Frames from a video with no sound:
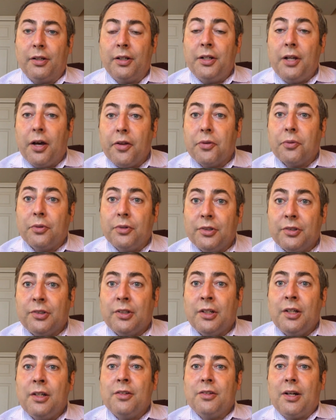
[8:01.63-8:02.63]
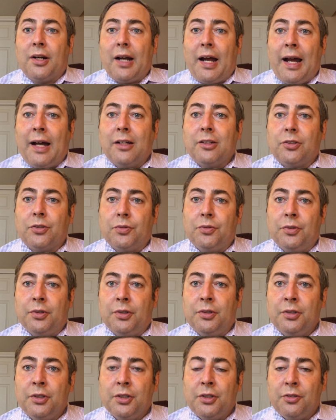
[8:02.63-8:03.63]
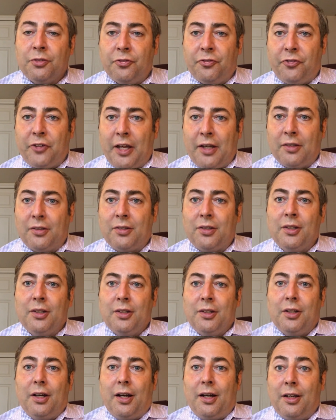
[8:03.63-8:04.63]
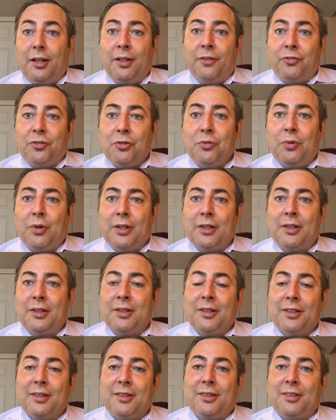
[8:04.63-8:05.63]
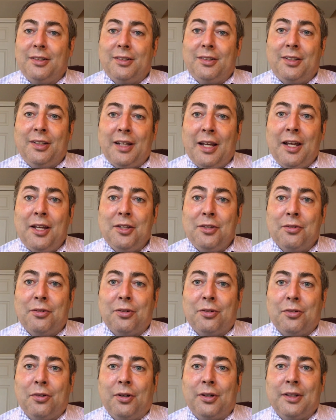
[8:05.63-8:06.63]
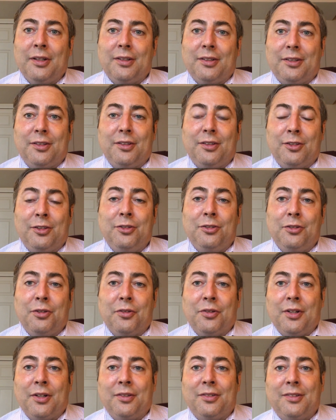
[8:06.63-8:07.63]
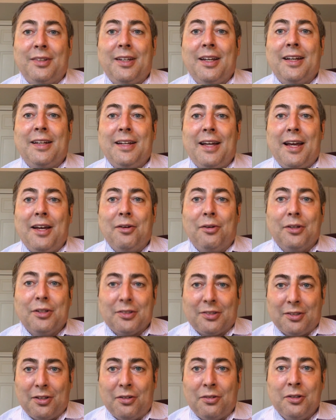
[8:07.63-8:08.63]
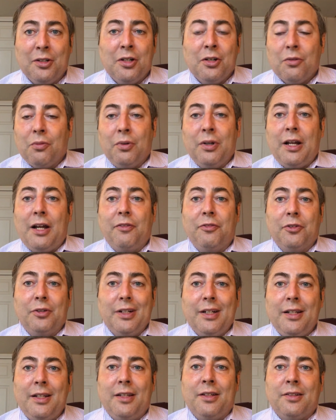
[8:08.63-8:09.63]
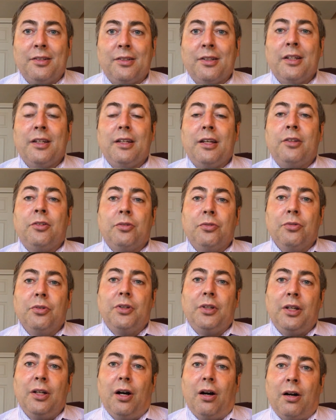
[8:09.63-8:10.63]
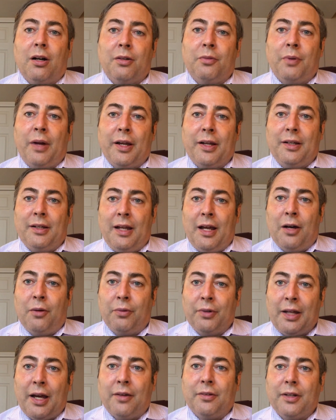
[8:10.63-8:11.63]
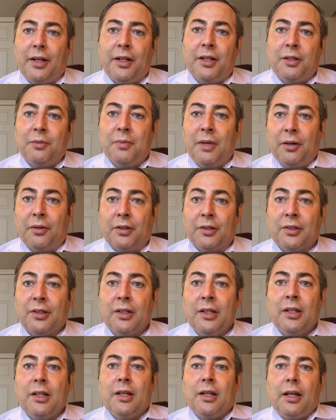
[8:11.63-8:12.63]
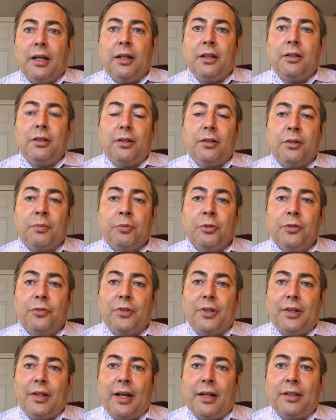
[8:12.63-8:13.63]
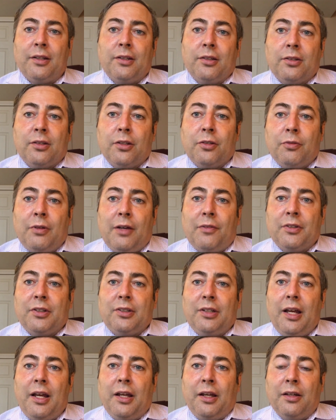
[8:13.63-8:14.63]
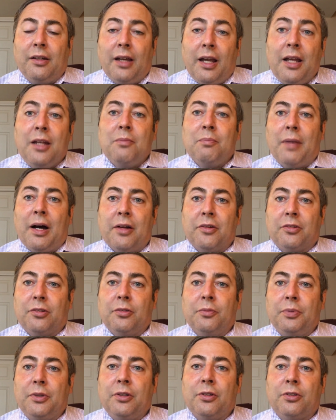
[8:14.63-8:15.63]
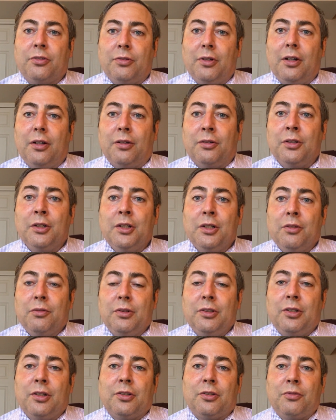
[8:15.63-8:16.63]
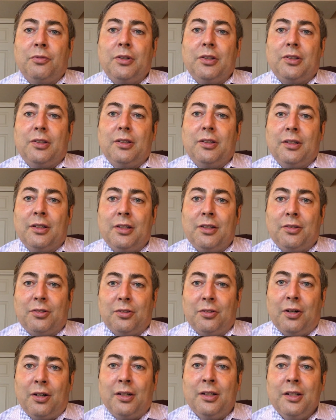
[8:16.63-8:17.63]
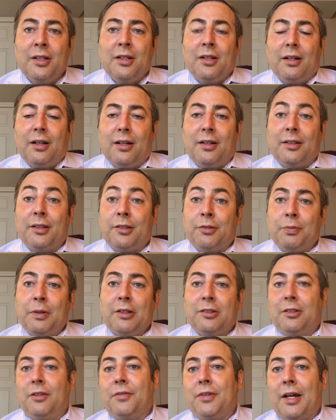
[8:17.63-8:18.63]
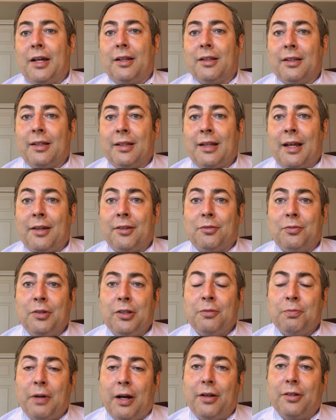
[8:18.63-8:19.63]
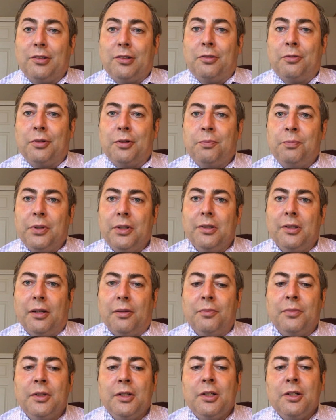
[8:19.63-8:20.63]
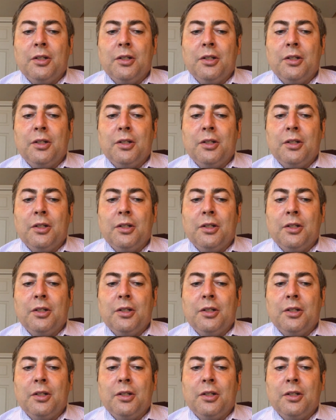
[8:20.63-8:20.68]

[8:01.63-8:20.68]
In other words, their actual fate. Uh, if you want to, today you could call it, you know, their D N A also. Whatever it is, it's who they are right now without any merit. And the proof to that is because we have a saying, Ein Mazel be Israel. We just recently saw an expression of that in last week's parsha with Bilaam.